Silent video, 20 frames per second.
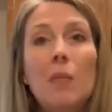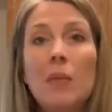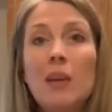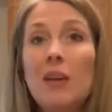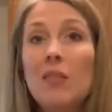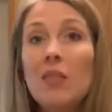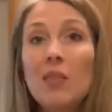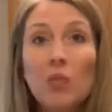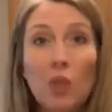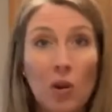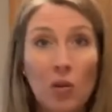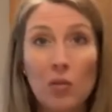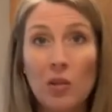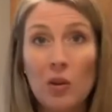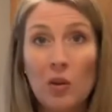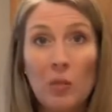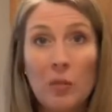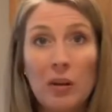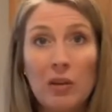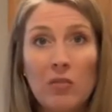even a
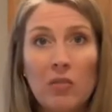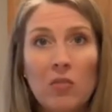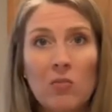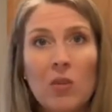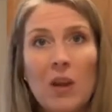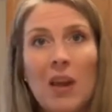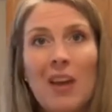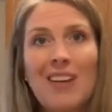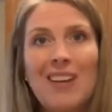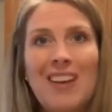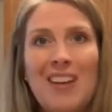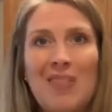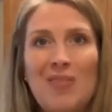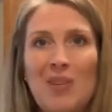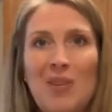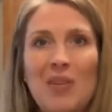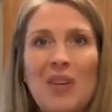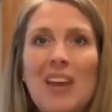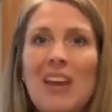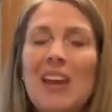little bit of a run
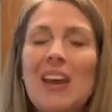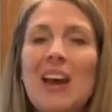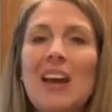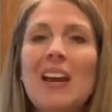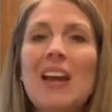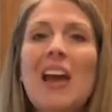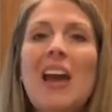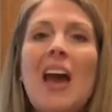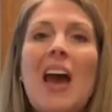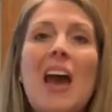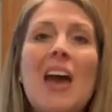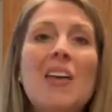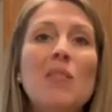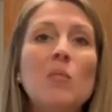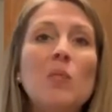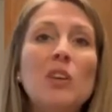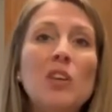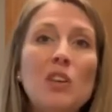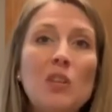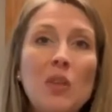if you can.
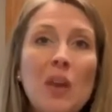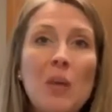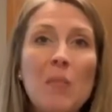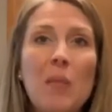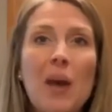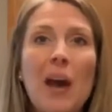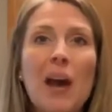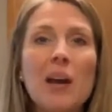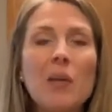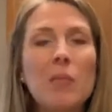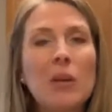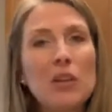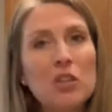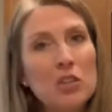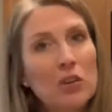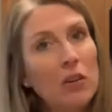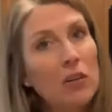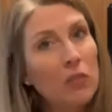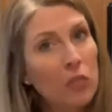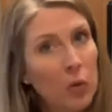And when you get back, make
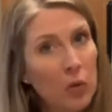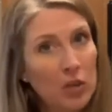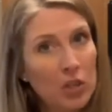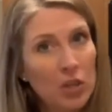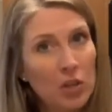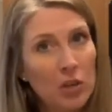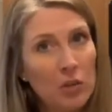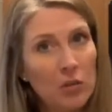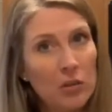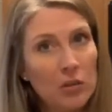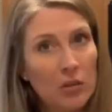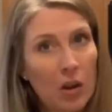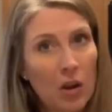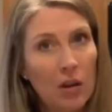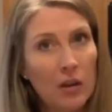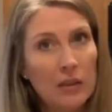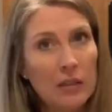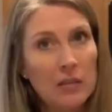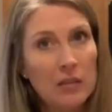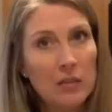sure, of course, your
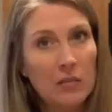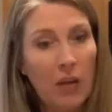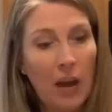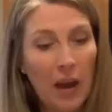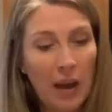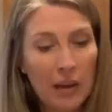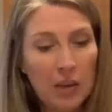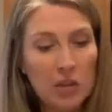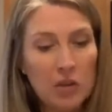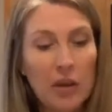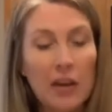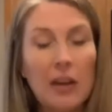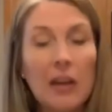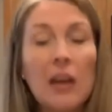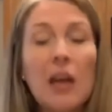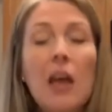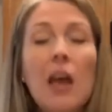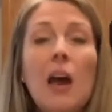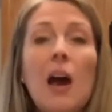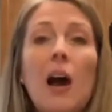dog is
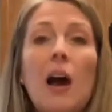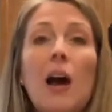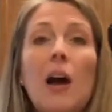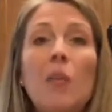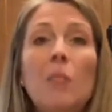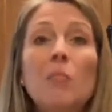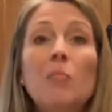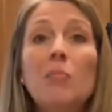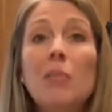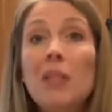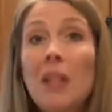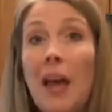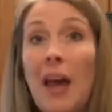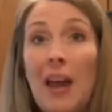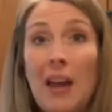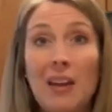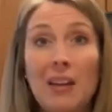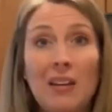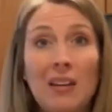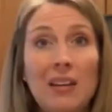hydrated.
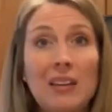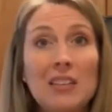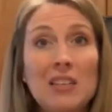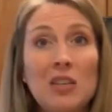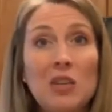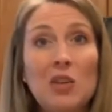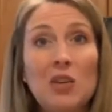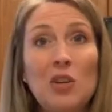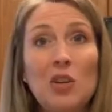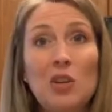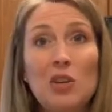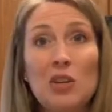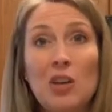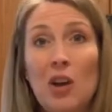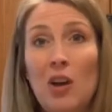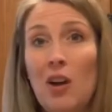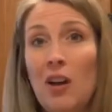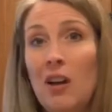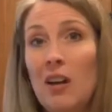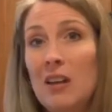Play until your
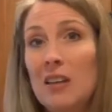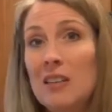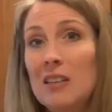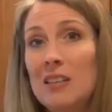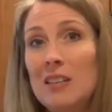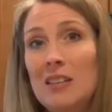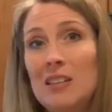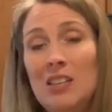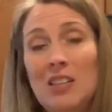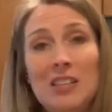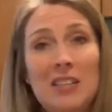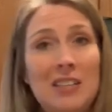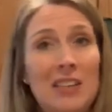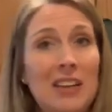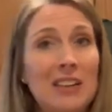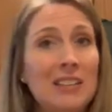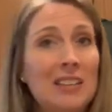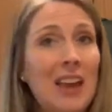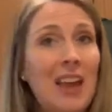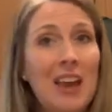dog just
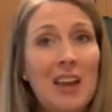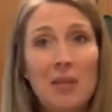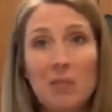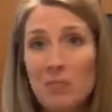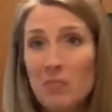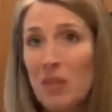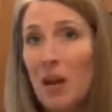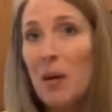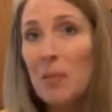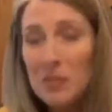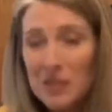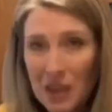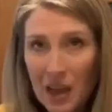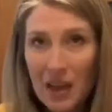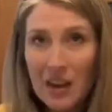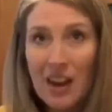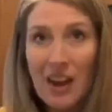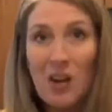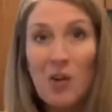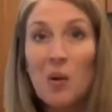says, hey, I'm
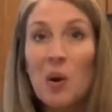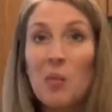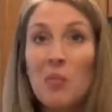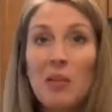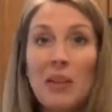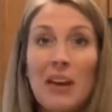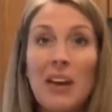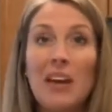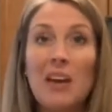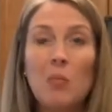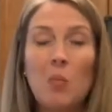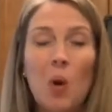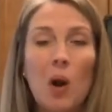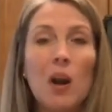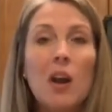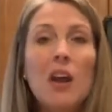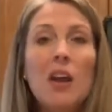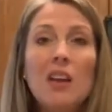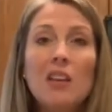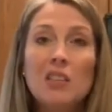done, I don't want to play
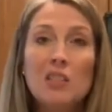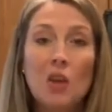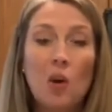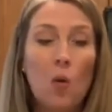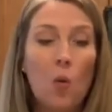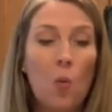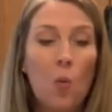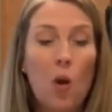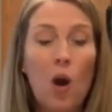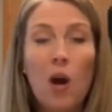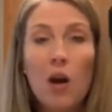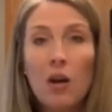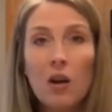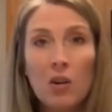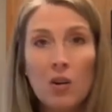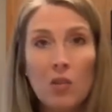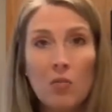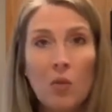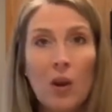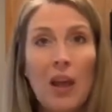anymore. So
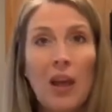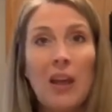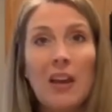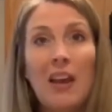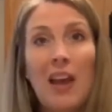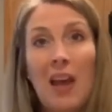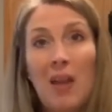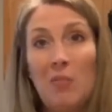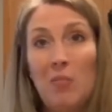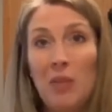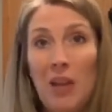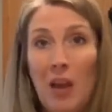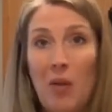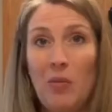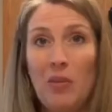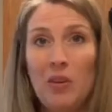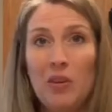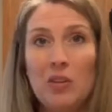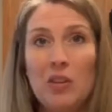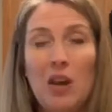walk or run and play
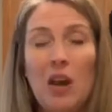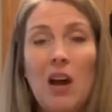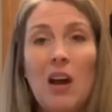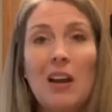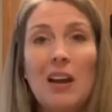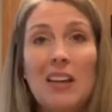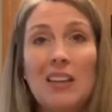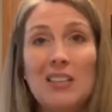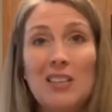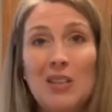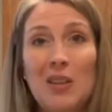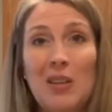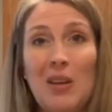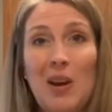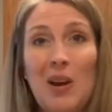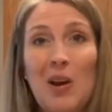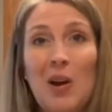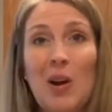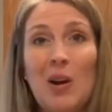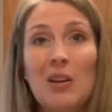with your dog until
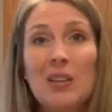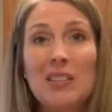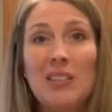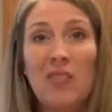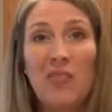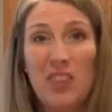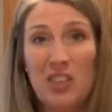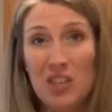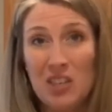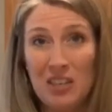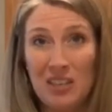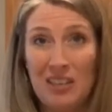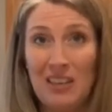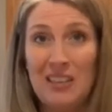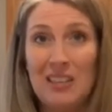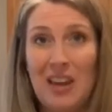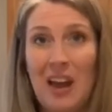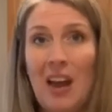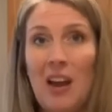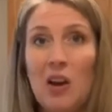they are
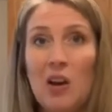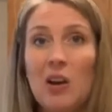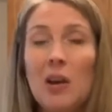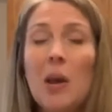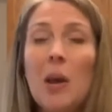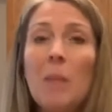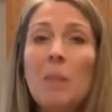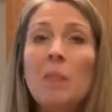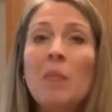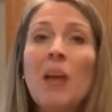sufficiently tired.